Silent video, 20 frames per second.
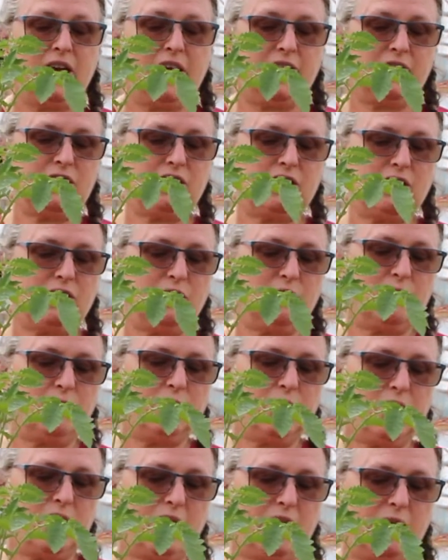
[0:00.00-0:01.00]
And
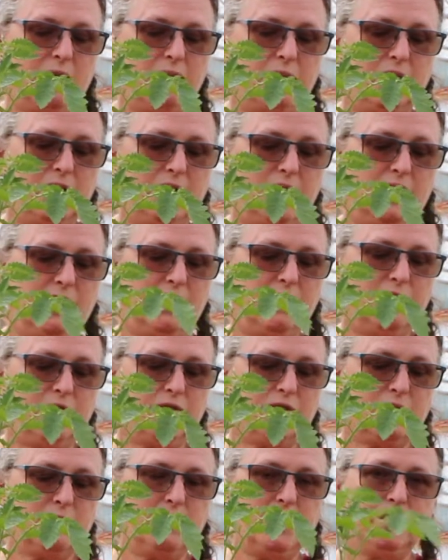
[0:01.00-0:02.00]
so
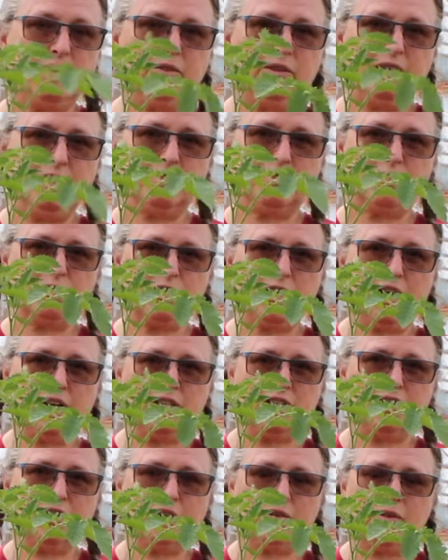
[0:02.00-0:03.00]
if tomato leaves are
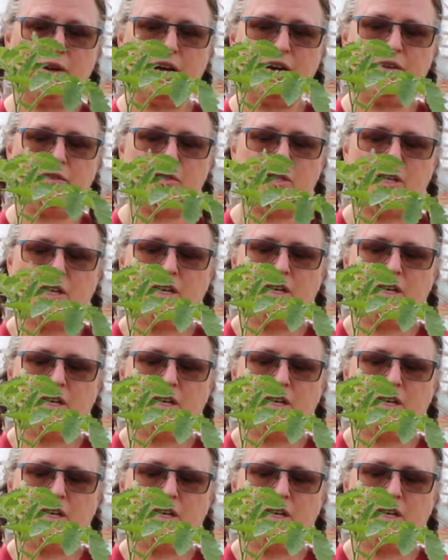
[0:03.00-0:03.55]
touching the ground,